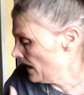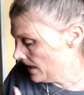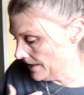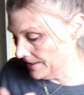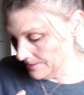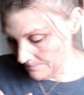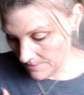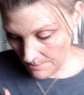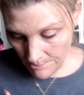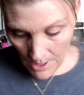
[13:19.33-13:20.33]
I
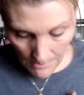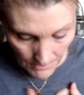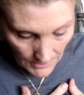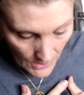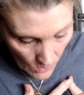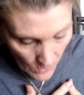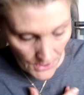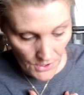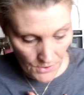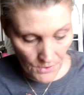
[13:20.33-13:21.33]
am probably going
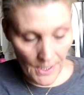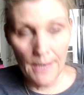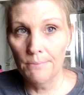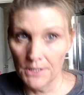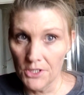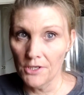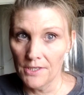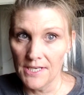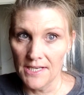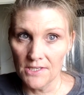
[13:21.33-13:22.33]
to do a blood
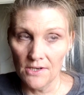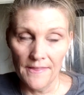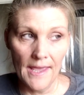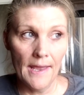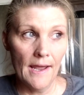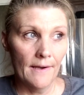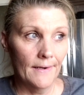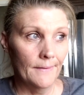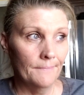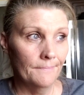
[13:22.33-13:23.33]
sugar test on that.
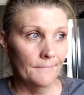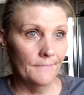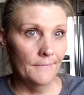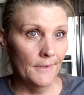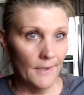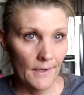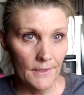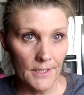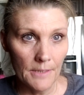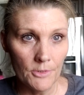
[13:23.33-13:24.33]
Not
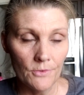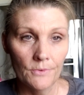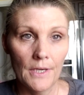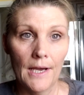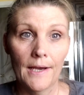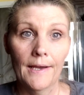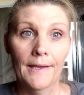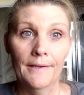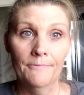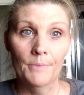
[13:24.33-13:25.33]
anytime soon.
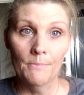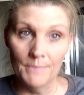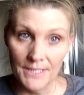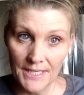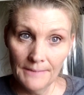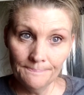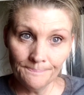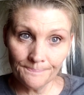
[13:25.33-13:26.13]
I've been busy,